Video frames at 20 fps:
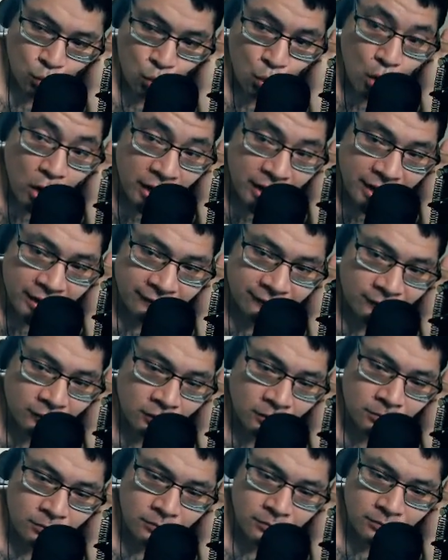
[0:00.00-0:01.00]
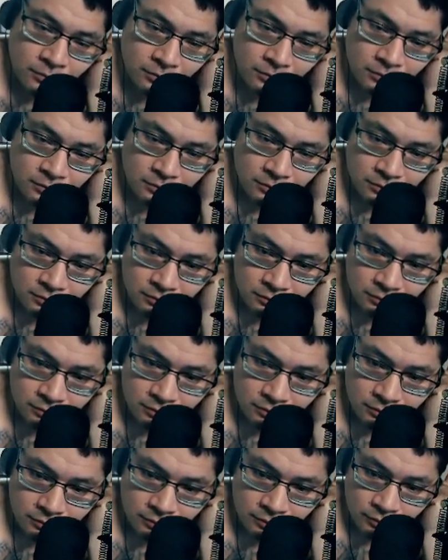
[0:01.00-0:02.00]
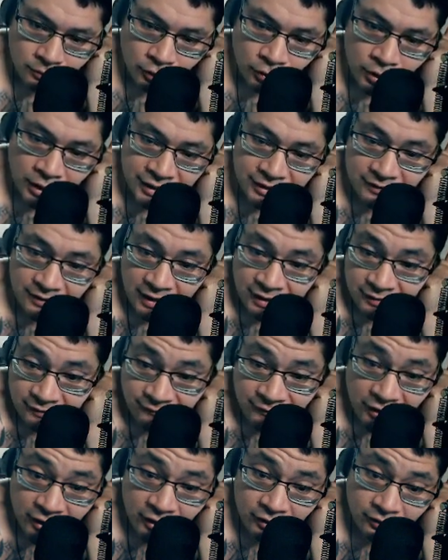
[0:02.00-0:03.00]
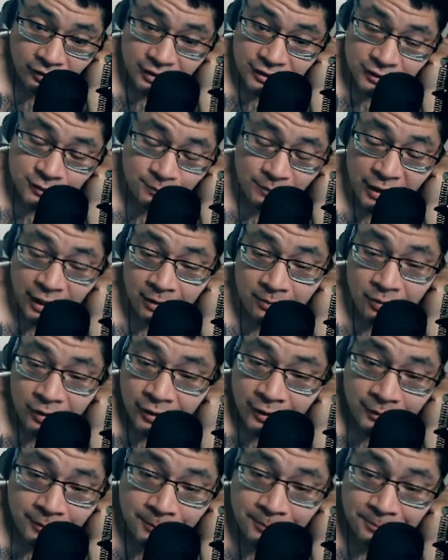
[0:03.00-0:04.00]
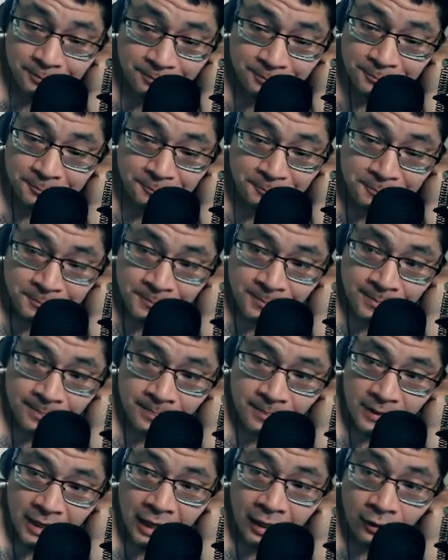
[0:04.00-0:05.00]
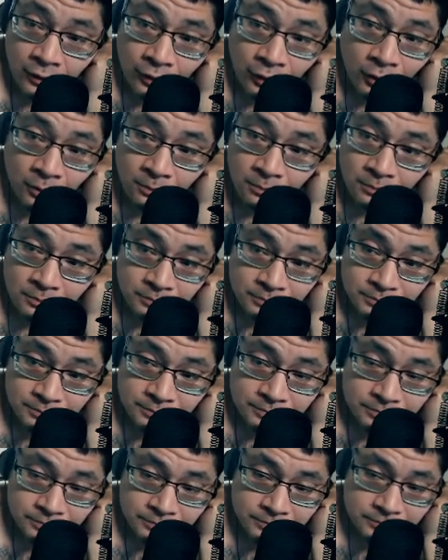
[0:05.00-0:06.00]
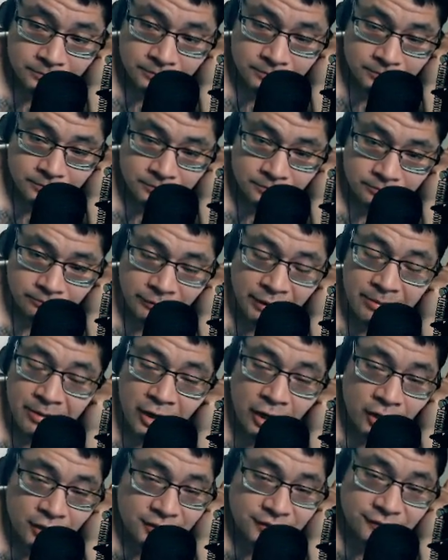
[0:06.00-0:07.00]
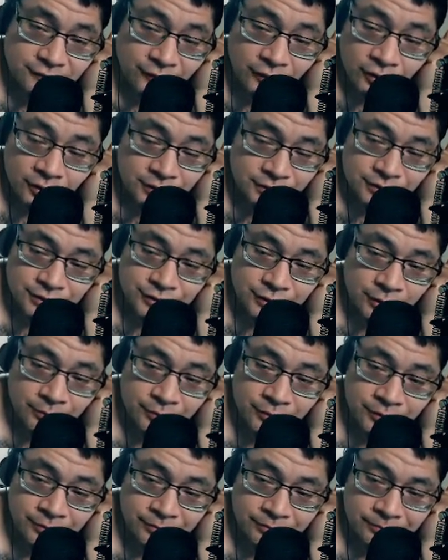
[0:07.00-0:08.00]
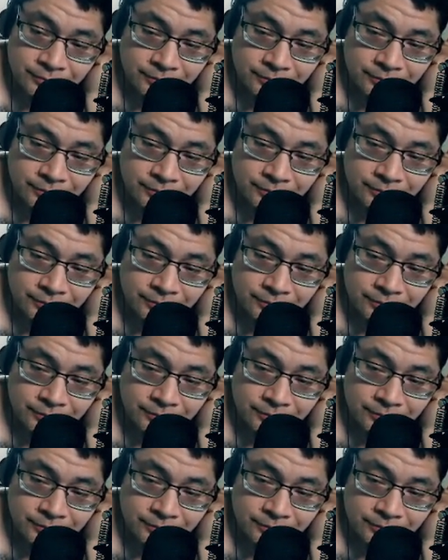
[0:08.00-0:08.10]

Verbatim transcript: Whatever. You know, at the at the very least, maybe I don't know Maybe I hurt his feelings or something.